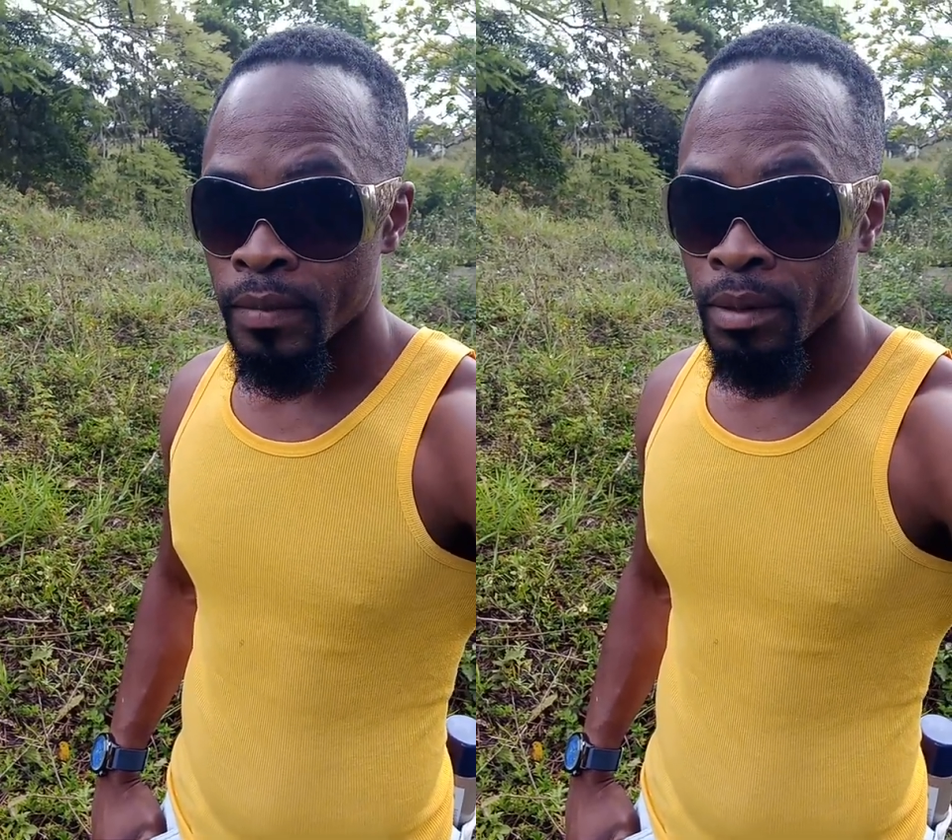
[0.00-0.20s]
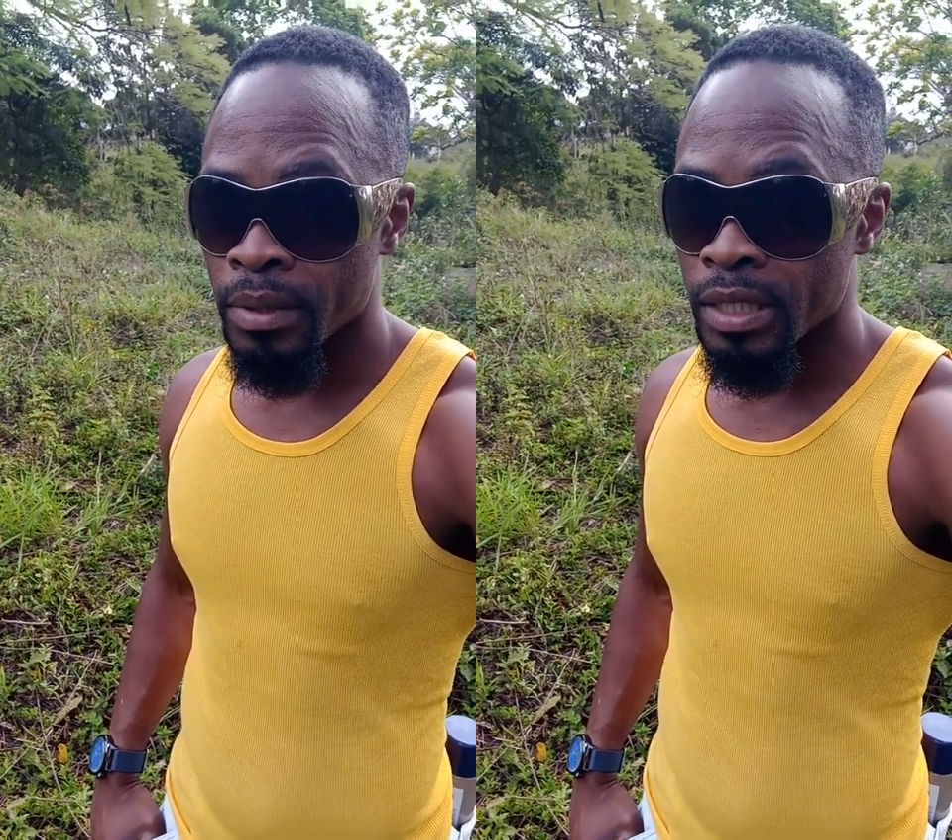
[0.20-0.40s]

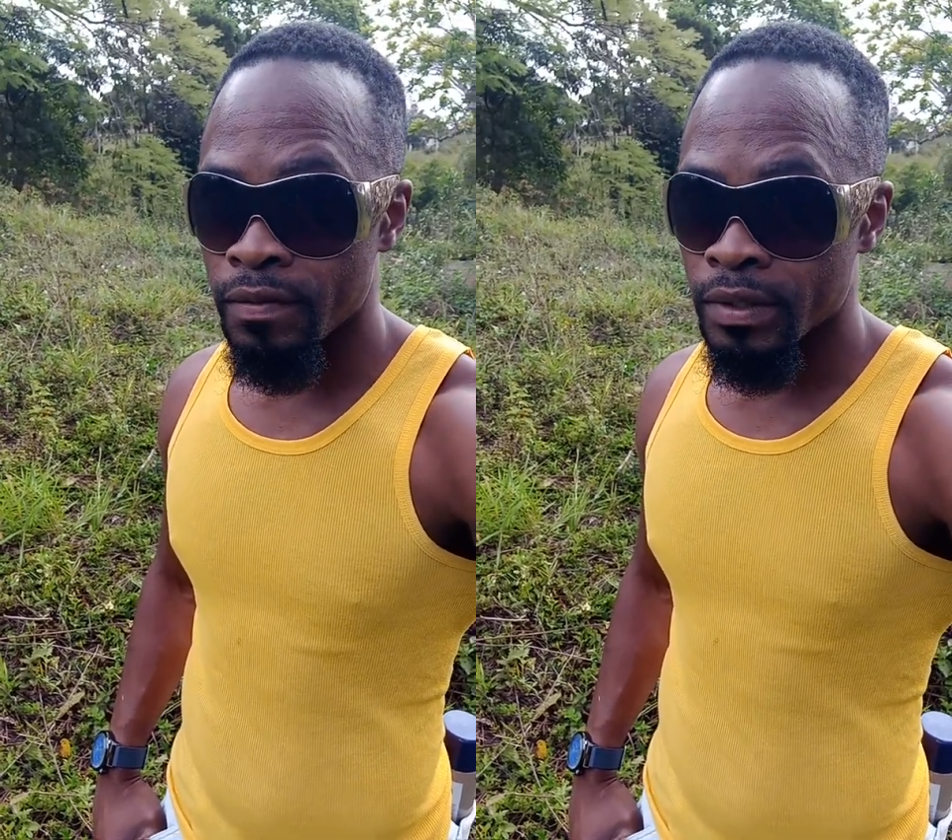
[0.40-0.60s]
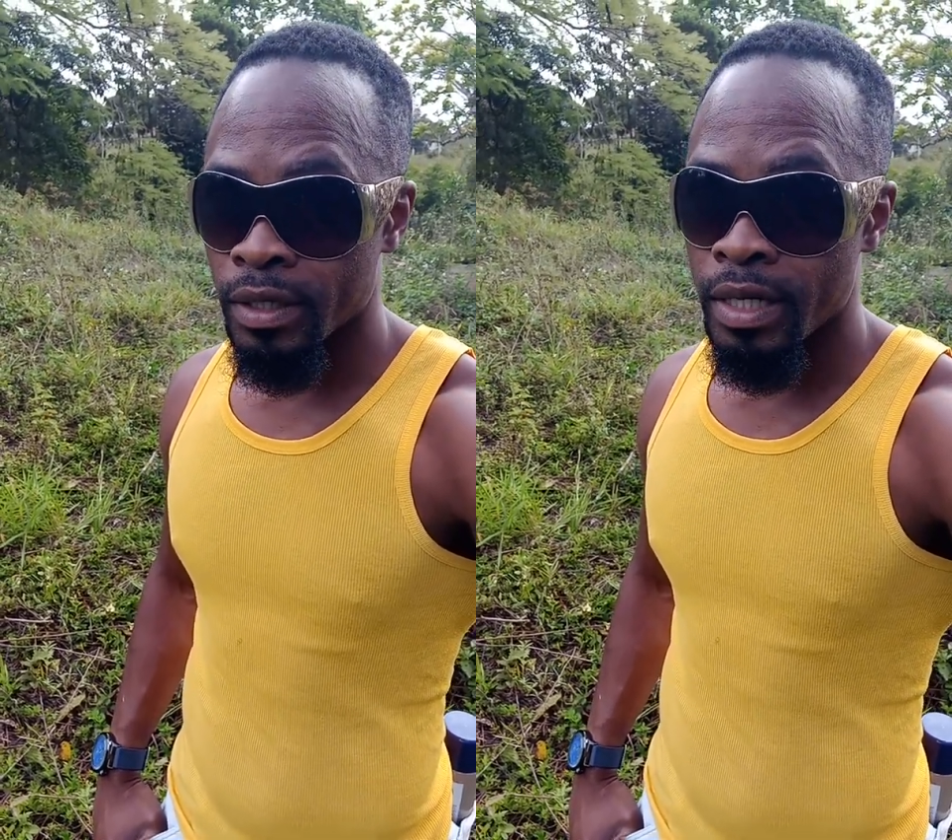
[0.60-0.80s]
Believe
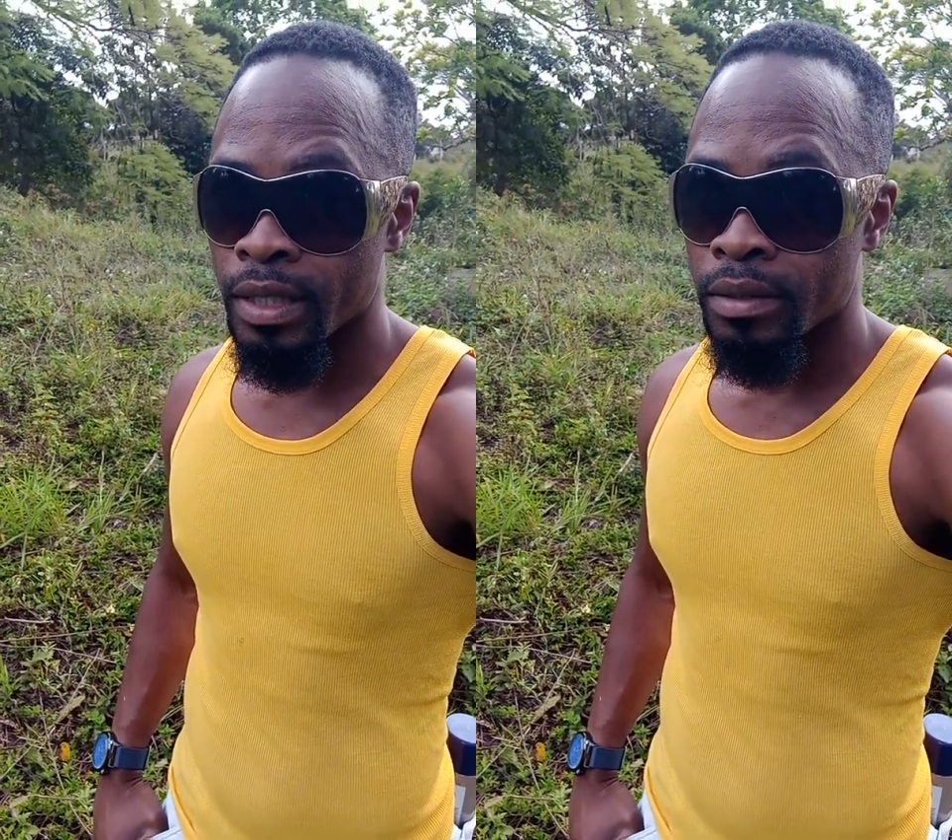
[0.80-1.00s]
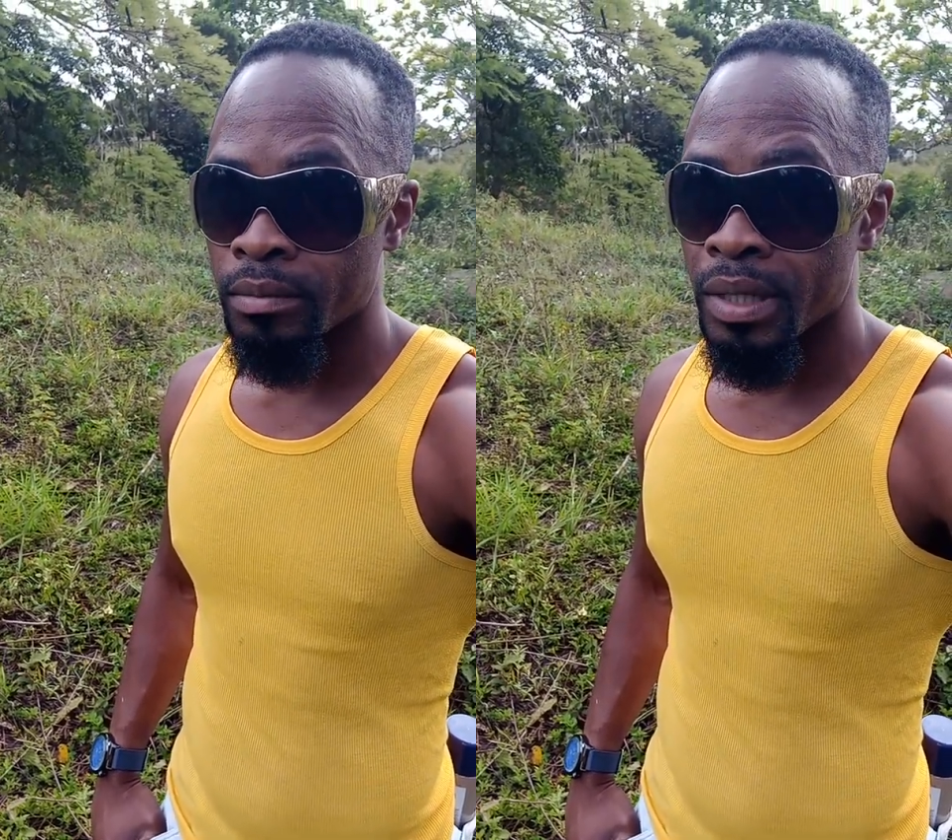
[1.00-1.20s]
it or not.
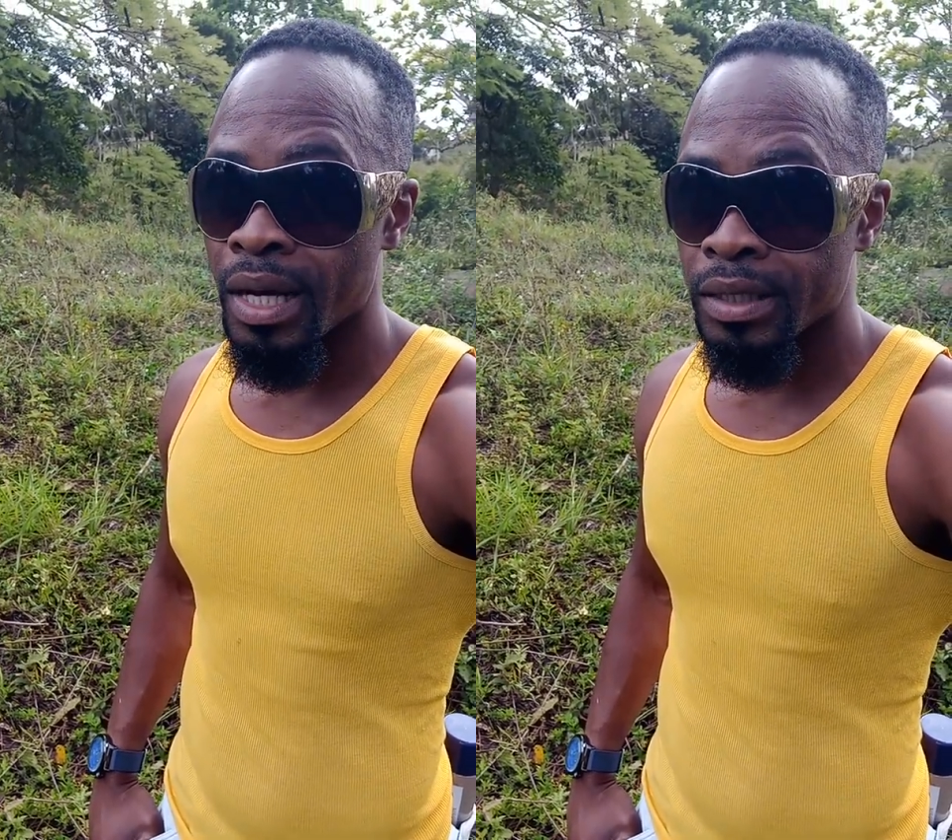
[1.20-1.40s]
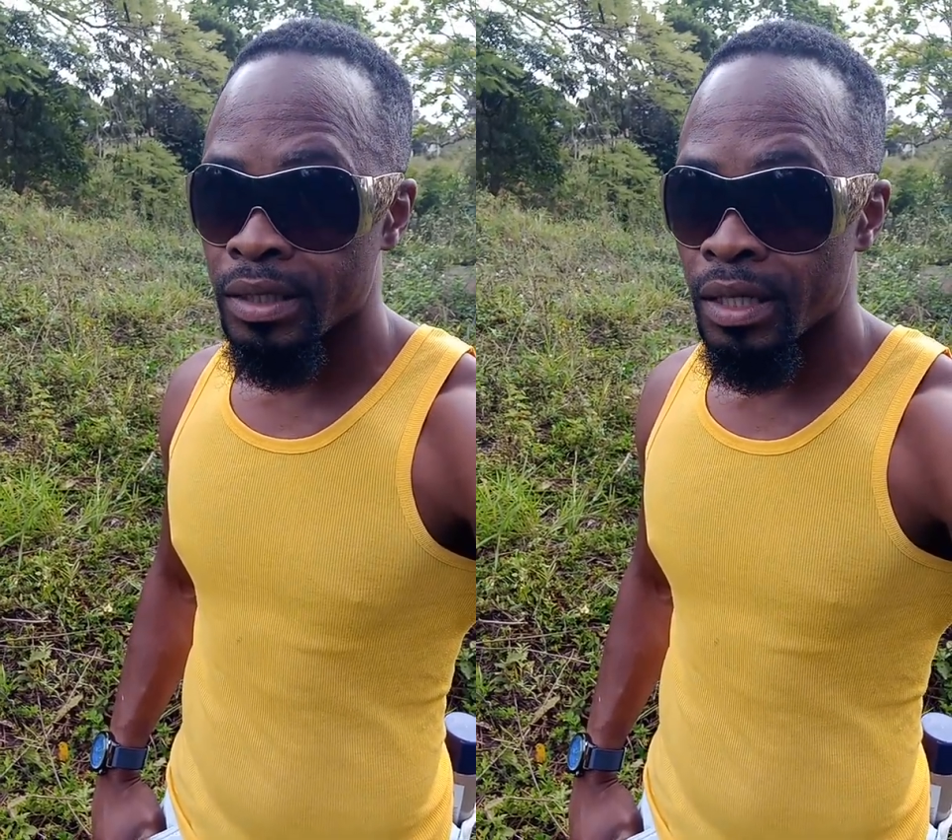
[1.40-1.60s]
I
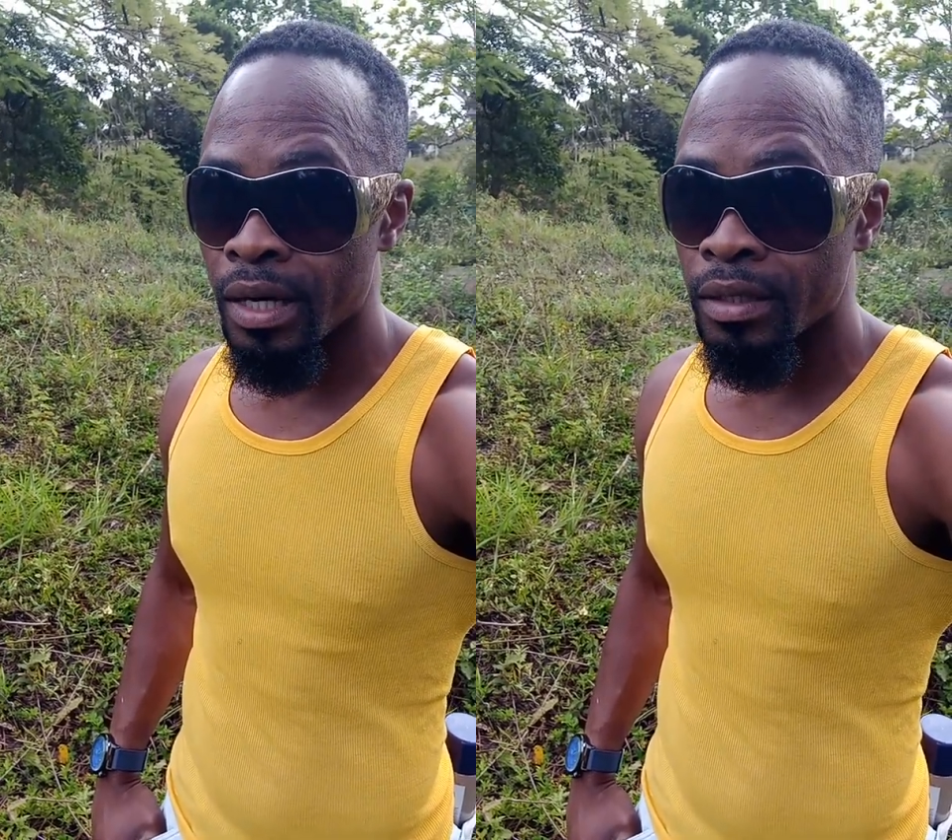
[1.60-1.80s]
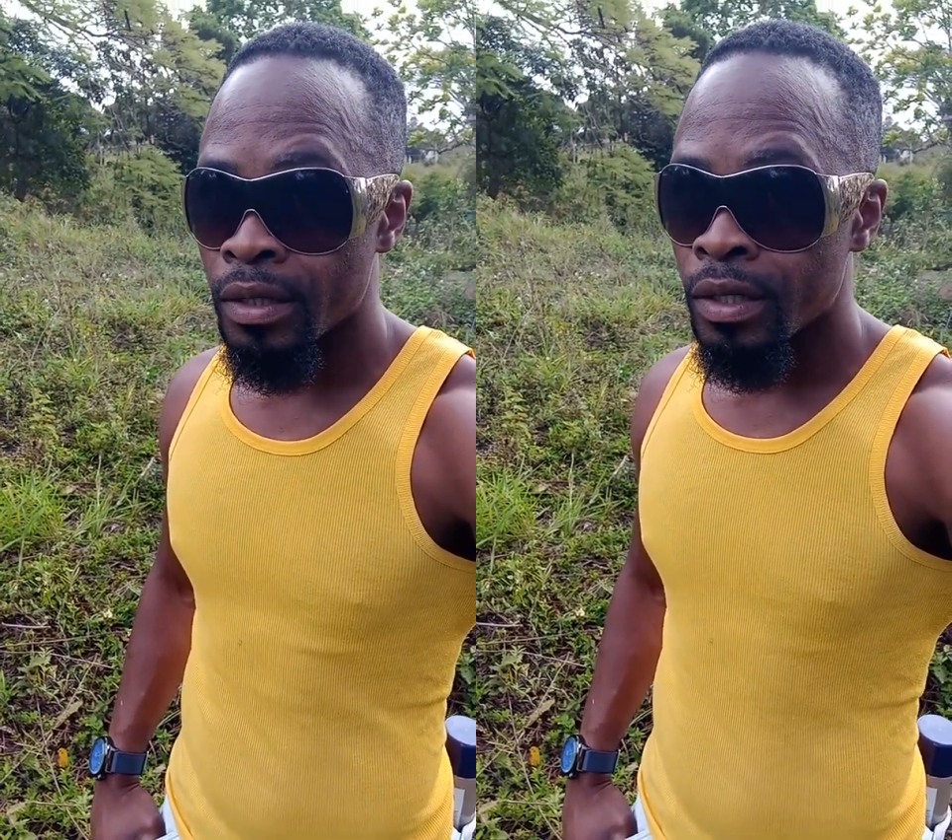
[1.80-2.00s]
ask the
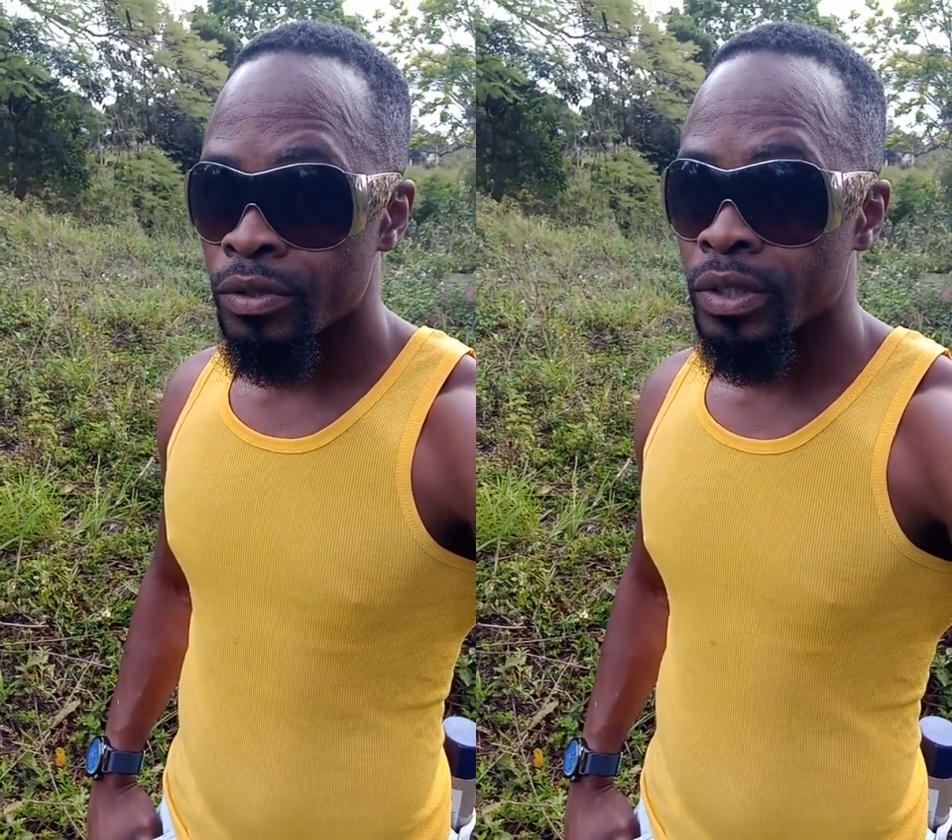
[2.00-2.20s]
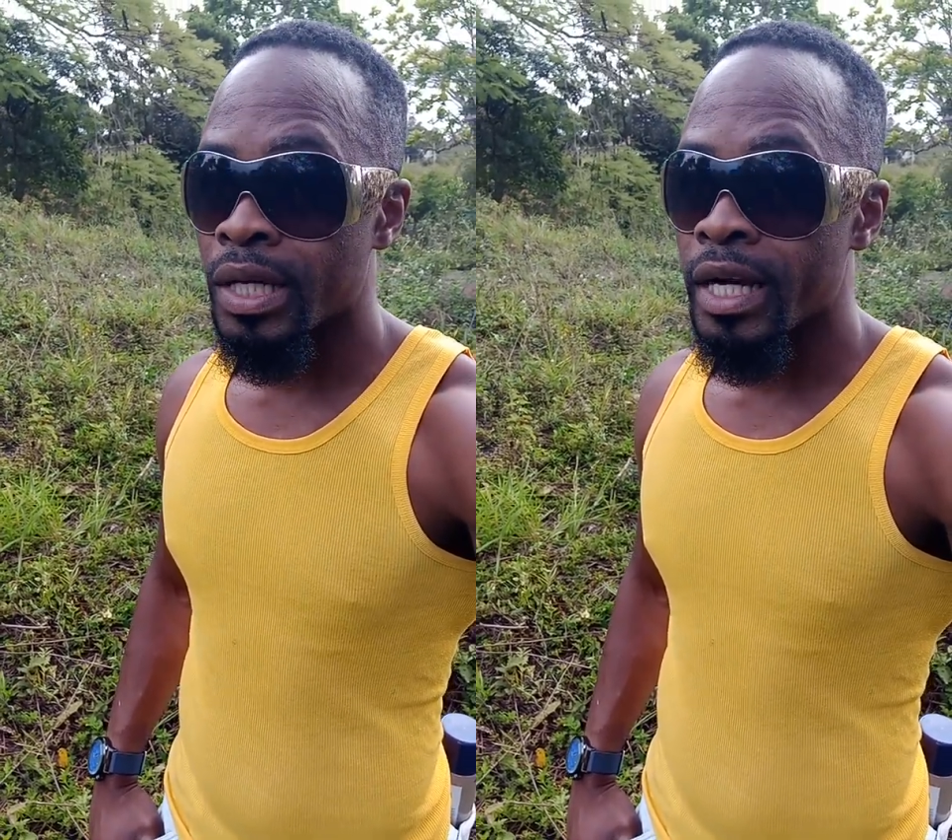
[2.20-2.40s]
Lord to
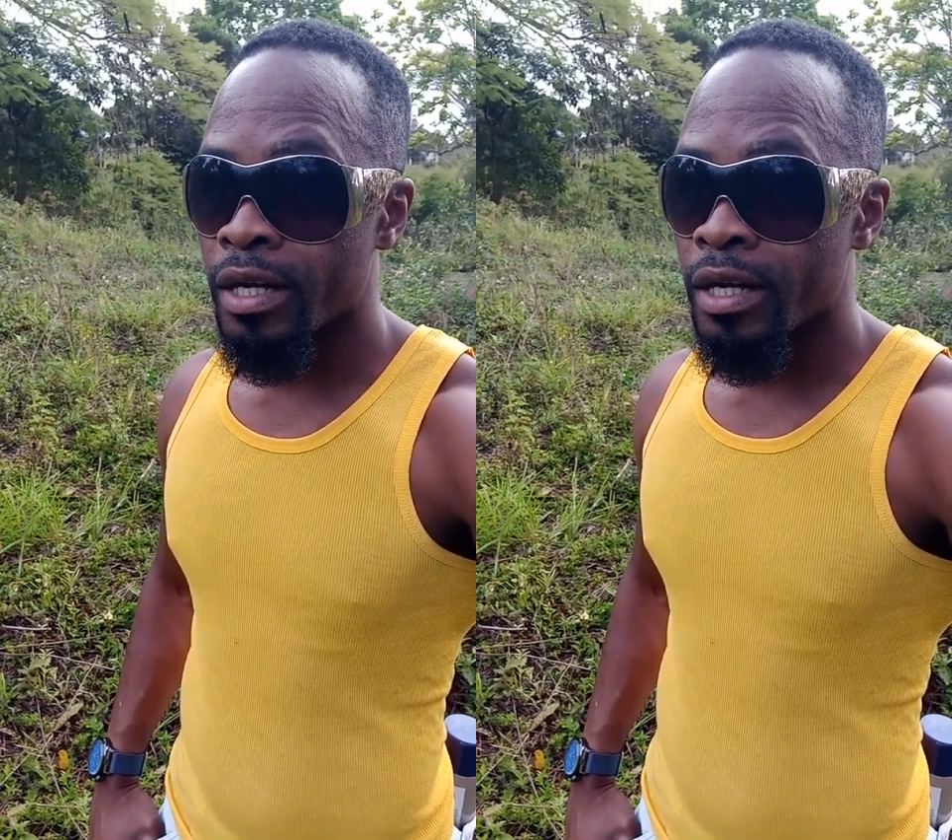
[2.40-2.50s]
guide